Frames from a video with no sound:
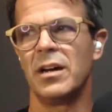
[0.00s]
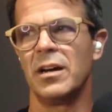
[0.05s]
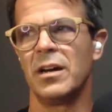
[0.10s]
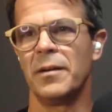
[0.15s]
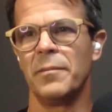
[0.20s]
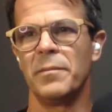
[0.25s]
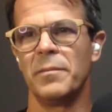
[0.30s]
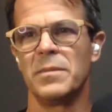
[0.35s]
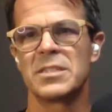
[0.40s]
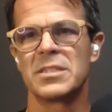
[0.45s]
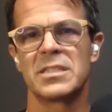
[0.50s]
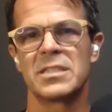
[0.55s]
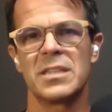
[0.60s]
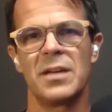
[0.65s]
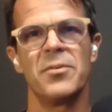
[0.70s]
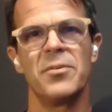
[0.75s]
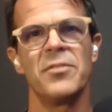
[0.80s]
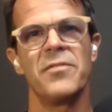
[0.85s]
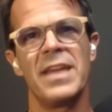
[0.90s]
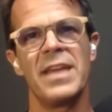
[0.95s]
Some
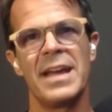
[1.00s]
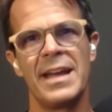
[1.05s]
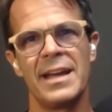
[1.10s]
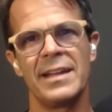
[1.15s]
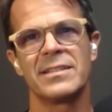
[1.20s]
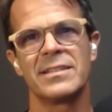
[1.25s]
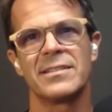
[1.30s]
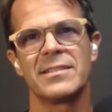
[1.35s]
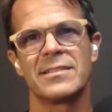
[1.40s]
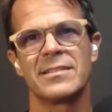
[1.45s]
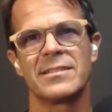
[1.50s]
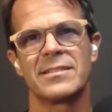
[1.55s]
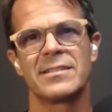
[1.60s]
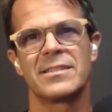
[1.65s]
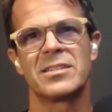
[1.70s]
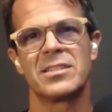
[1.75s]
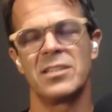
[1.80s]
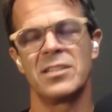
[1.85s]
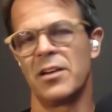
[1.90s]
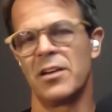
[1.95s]
of that
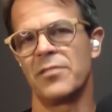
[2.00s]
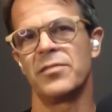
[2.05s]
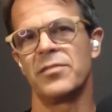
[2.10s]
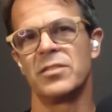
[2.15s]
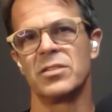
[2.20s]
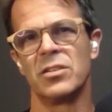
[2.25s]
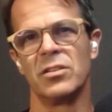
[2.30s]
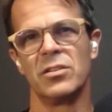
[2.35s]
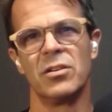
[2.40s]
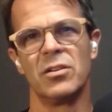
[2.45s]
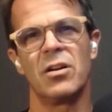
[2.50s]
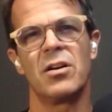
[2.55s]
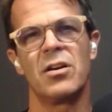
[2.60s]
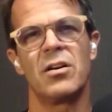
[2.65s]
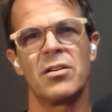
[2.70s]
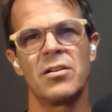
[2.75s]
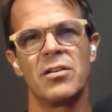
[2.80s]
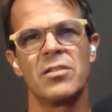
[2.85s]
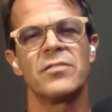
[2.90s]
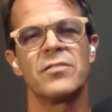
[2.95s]
stuff is a little
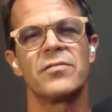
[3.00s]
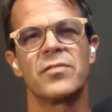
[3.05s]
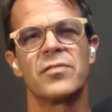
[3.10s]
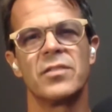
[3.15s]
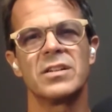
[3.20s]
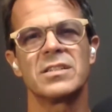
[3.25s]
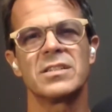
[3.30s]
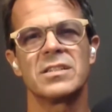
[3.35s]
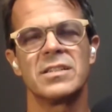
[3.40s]
hard for us